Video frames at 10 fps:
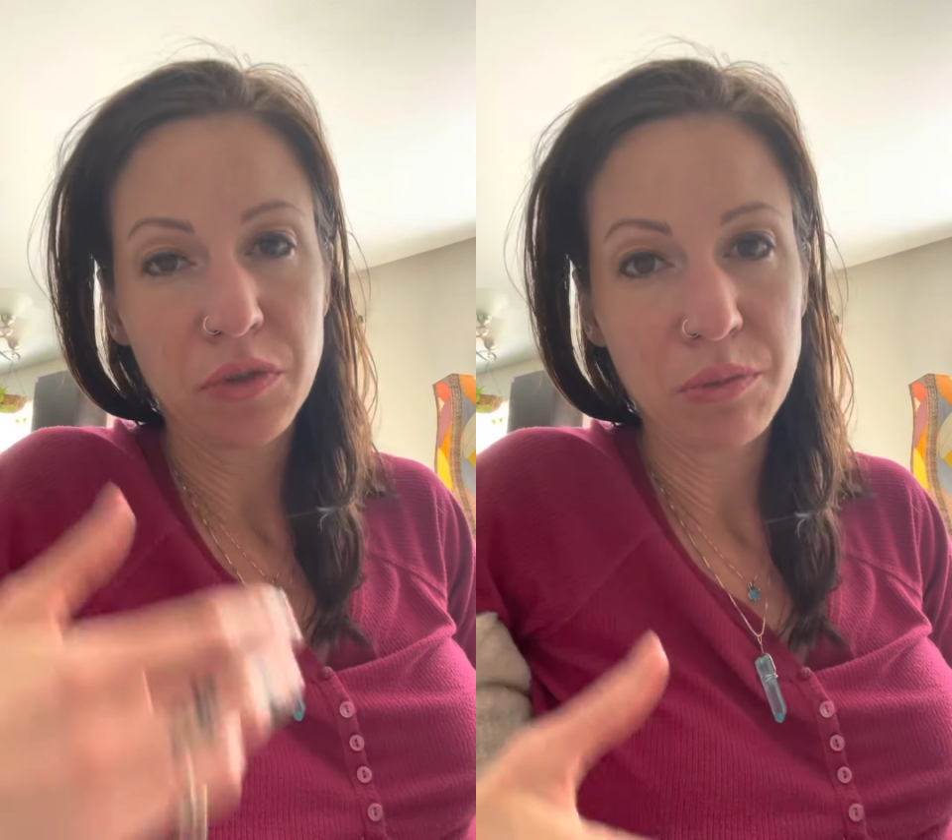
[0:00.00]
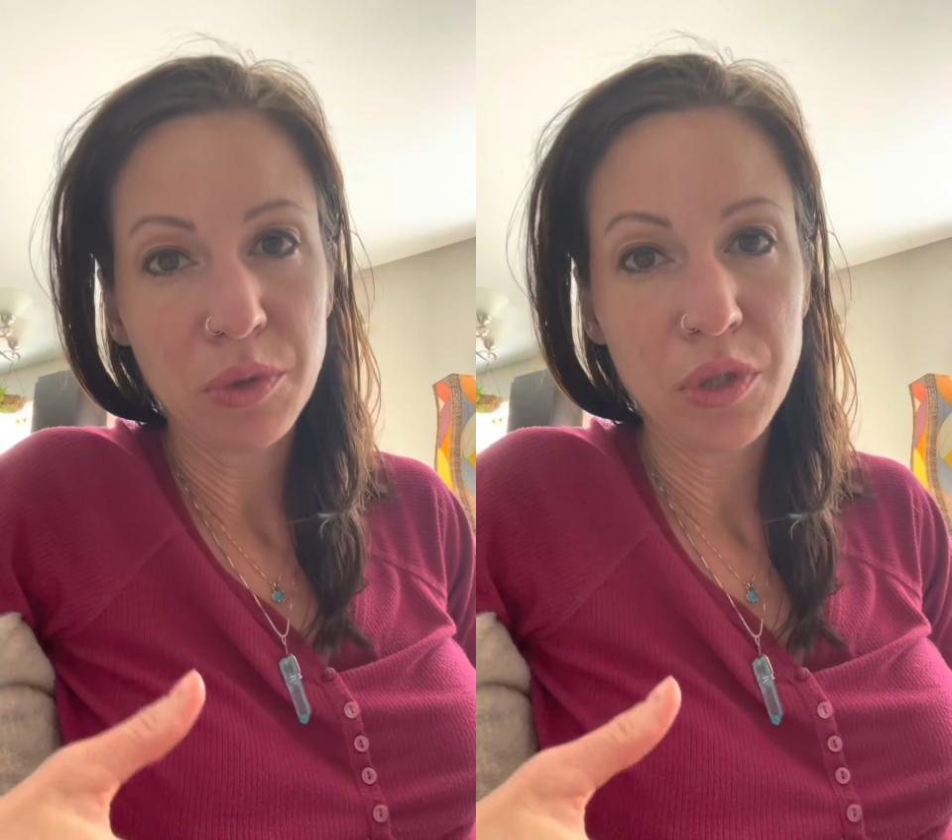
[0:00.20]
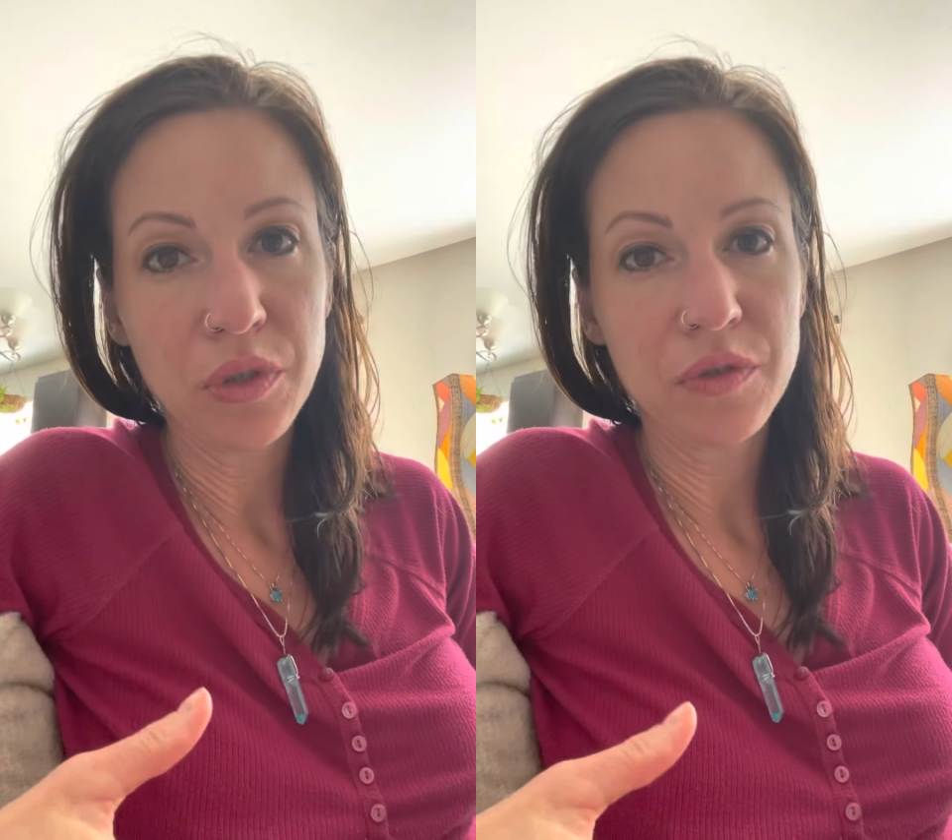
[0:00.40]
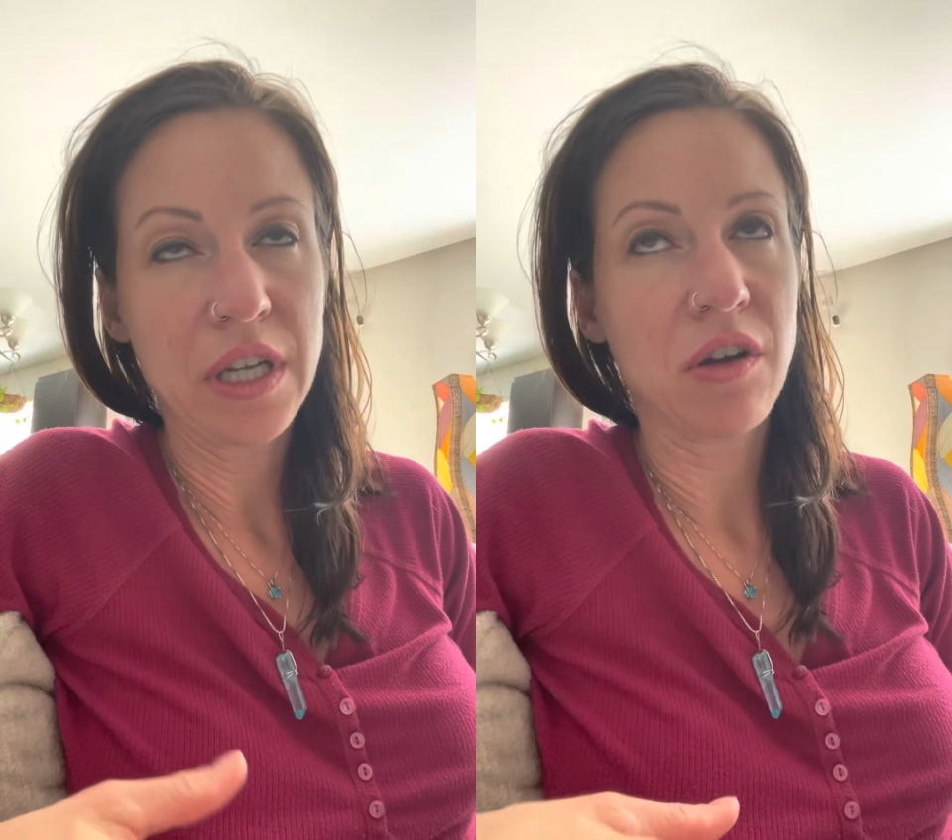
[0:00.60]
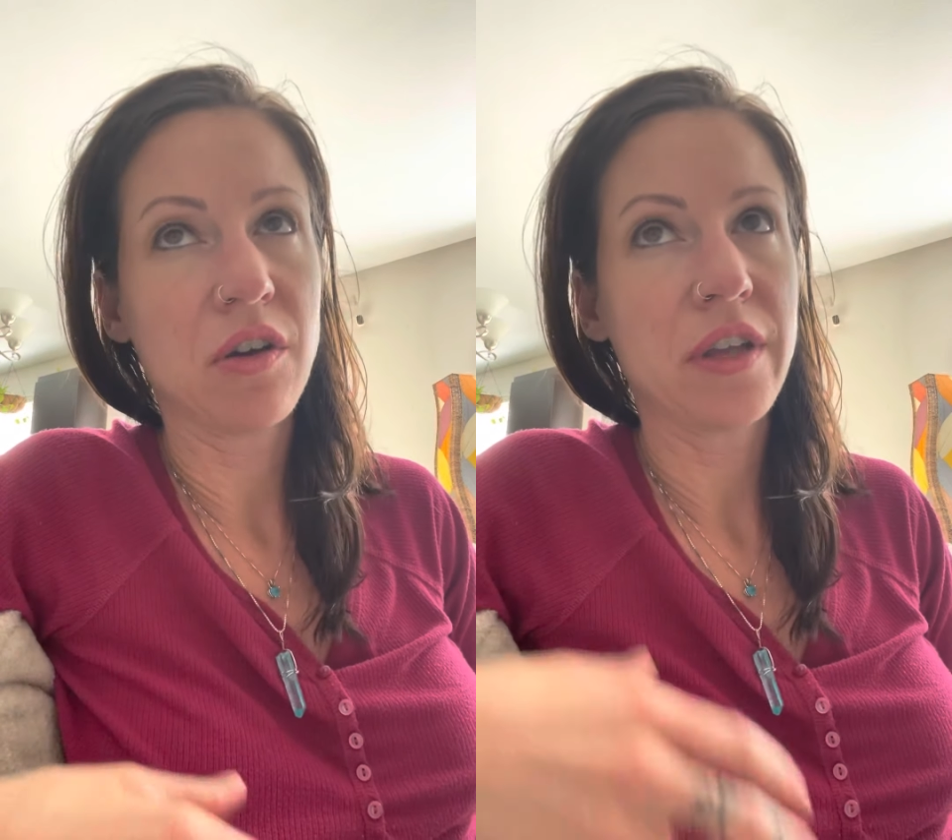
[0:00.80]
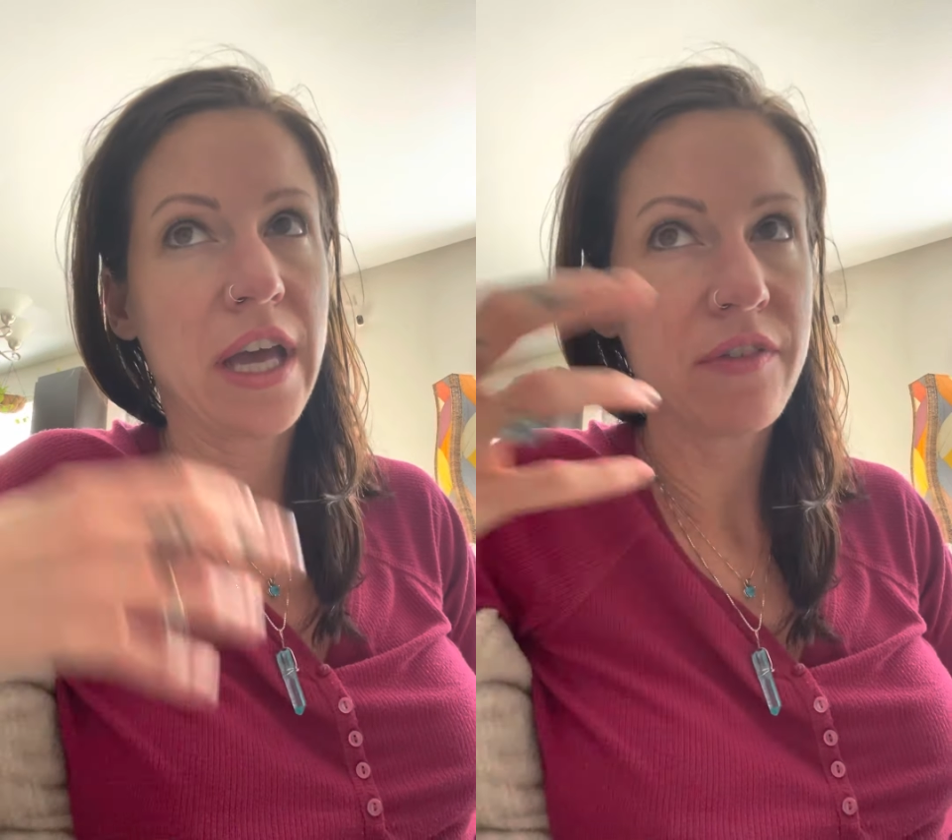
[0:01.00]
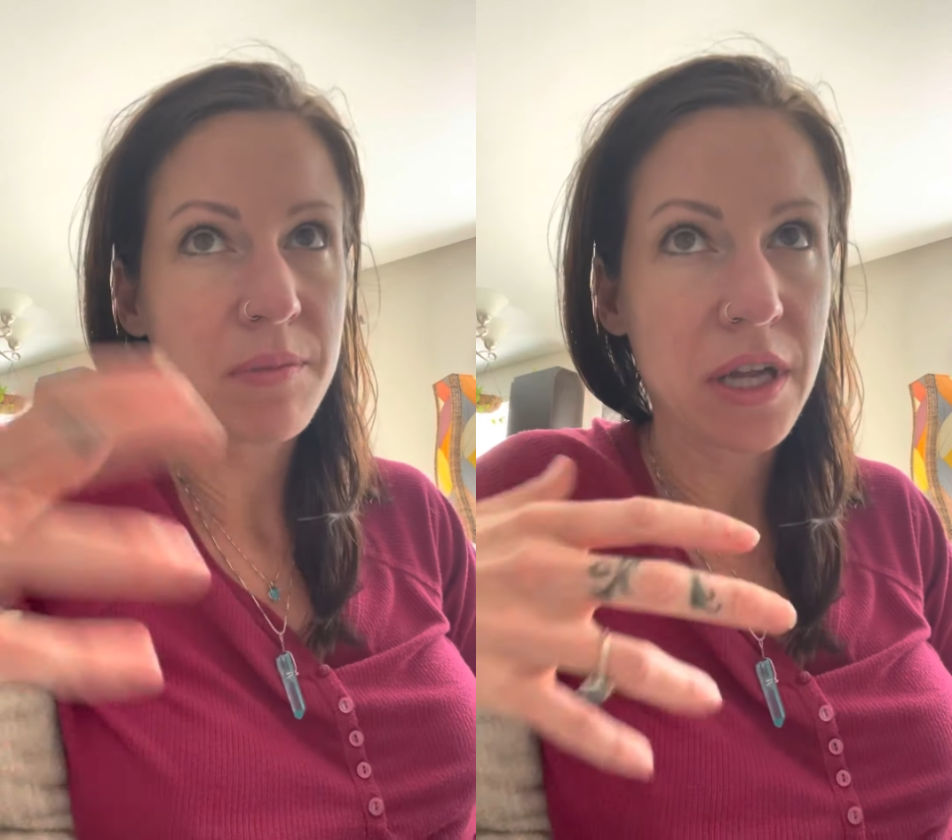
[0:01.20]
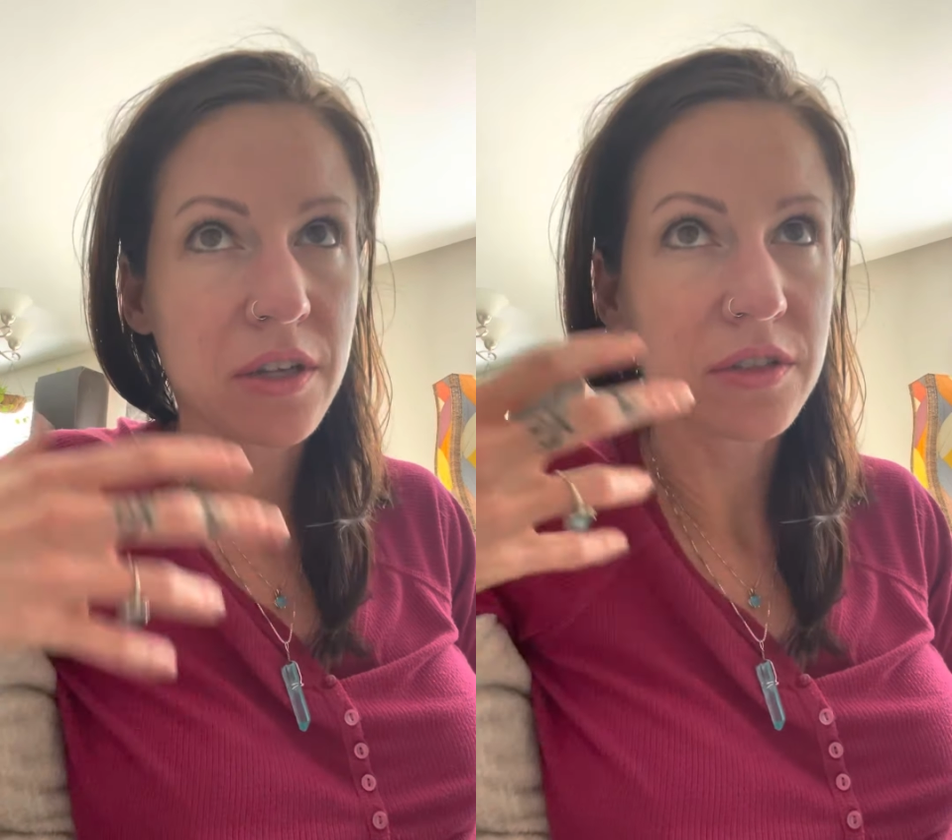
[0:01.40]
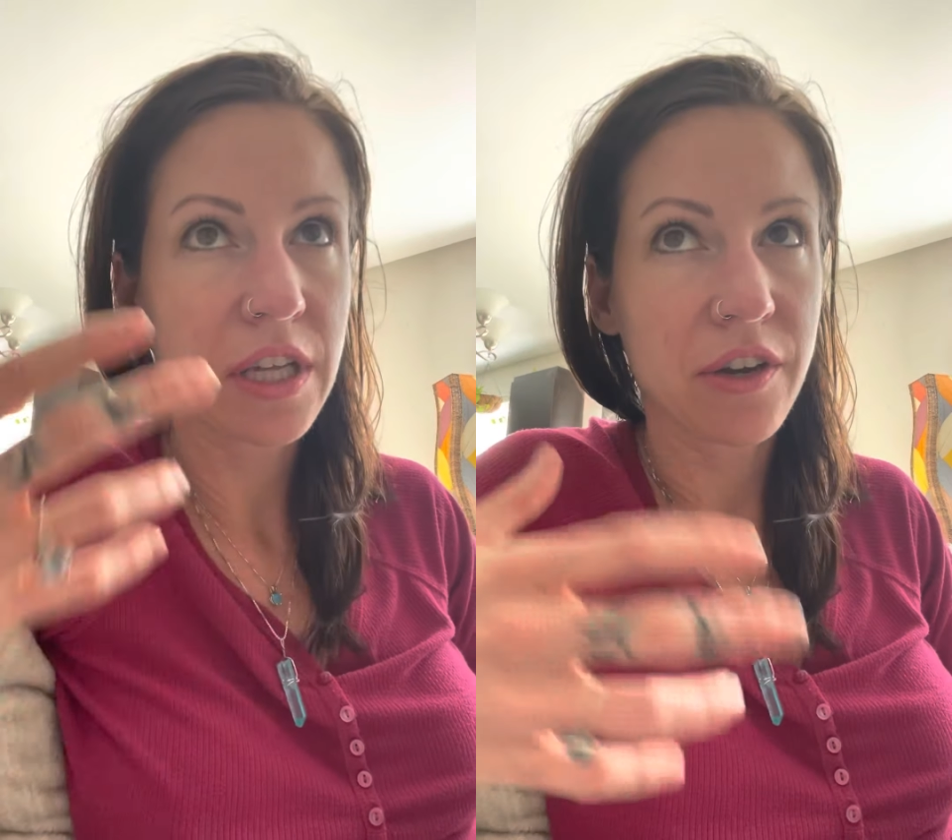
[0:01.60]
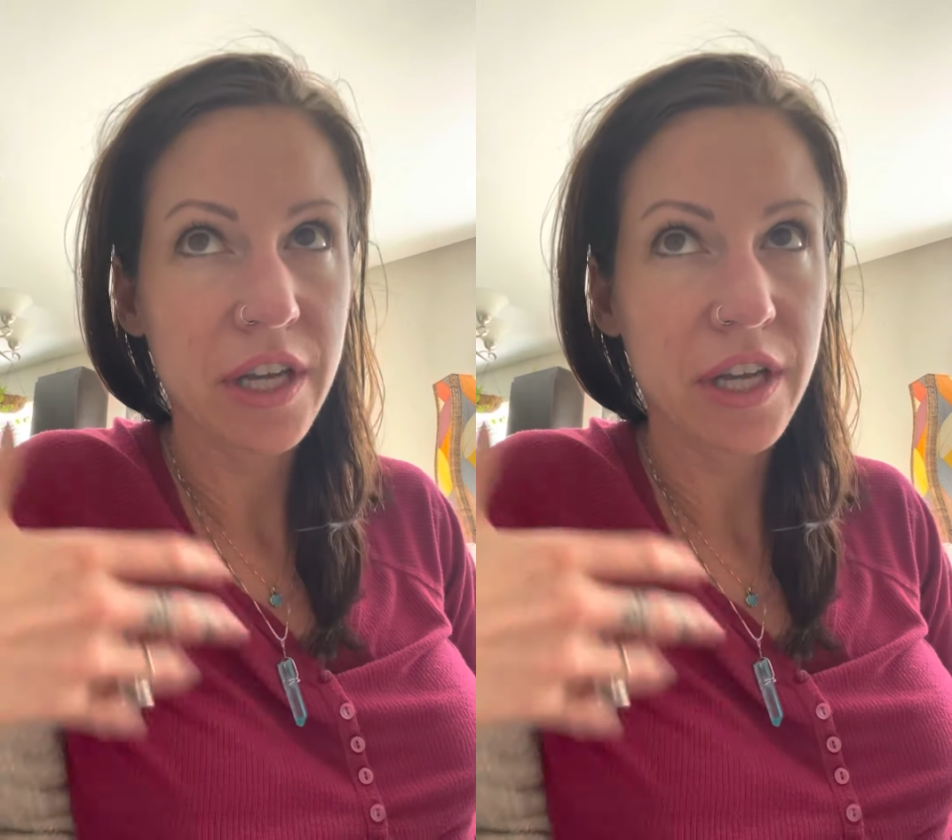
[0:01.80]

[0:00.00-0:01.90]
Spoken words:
removed and all the heavy metals that are